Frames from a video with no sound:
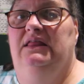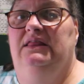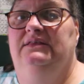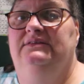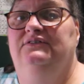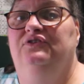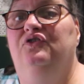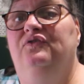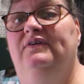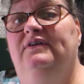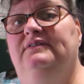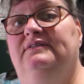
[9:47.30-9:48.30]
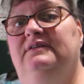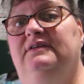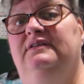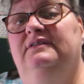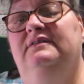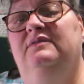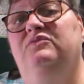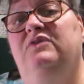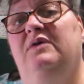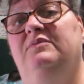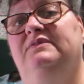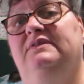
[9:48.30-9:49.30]
the surface can
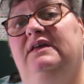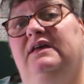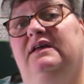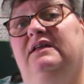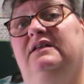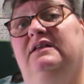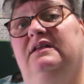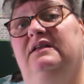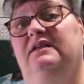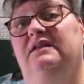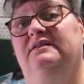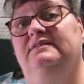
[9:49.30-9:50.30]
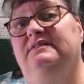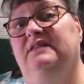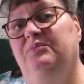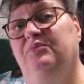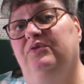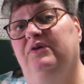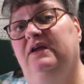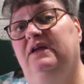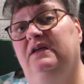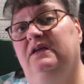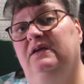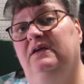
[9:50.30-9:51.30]
sometimes get slippery